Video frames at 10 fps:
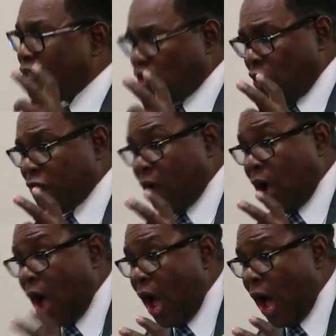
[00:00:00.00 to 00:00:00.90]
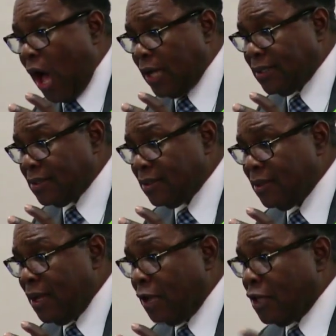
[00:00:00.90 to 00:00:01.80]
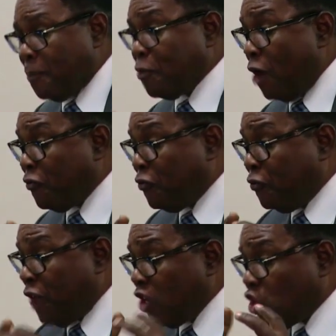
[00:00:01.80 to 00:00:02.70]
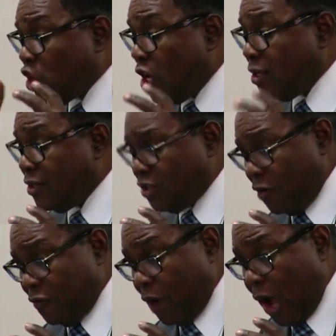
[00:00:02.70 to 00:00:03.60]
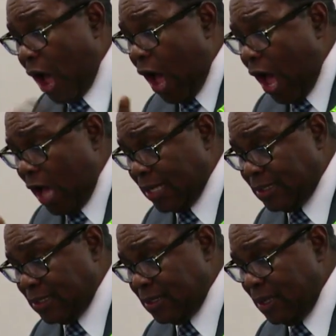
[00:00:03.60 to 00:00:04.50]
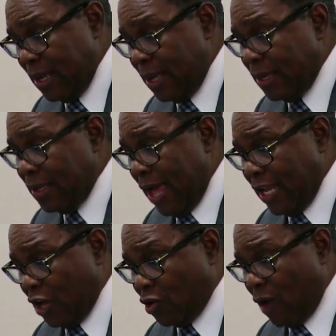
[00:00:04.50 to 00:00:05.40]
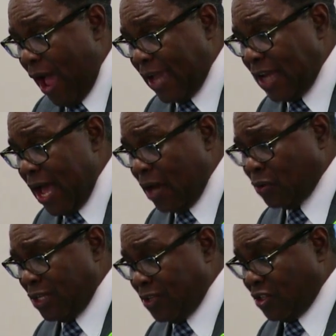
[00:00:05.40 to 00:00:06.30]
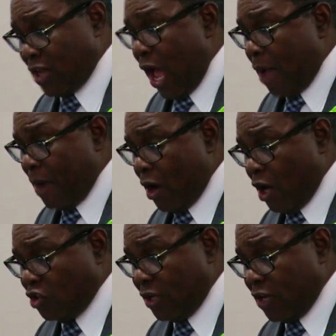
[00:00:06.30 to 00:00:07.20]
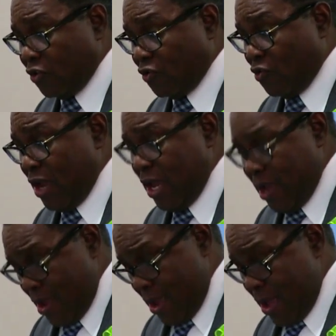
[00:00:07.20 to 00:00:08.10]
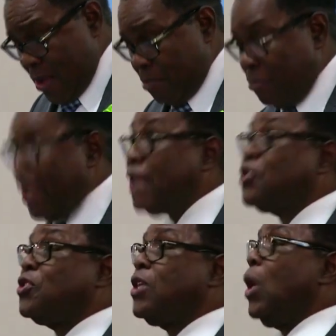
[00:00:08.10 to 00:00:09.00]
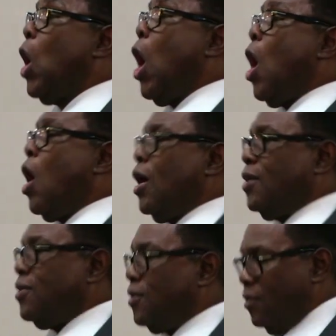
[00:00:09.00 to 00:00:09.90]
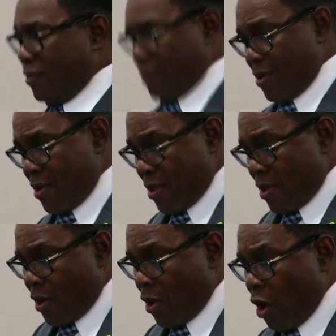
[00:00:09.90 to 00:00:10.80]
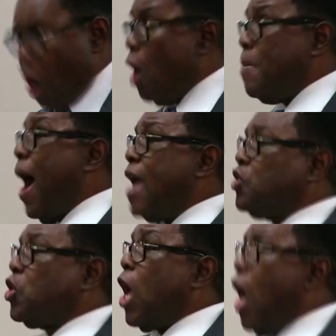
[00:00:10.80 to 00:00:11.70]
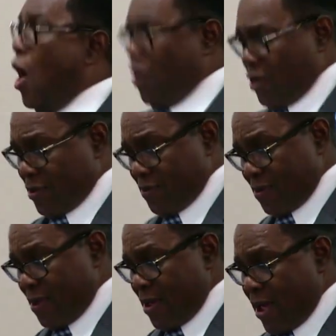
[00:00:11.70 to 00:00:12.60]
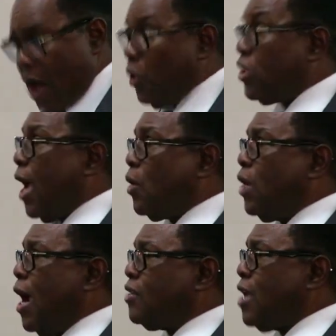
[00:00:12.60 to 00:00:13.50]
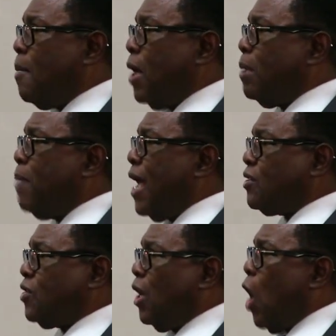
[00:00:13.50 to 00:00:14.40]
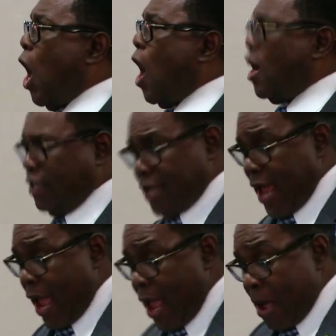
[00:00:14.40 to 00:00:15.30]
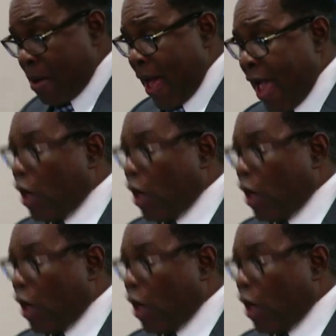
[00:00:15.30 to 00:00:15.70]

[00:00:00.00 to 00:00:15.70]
of God, the provisions of God, that he cried out in Psalm 103 Bless the Lord, oh my soul. I wish I could hear somebody bless the Lord today. And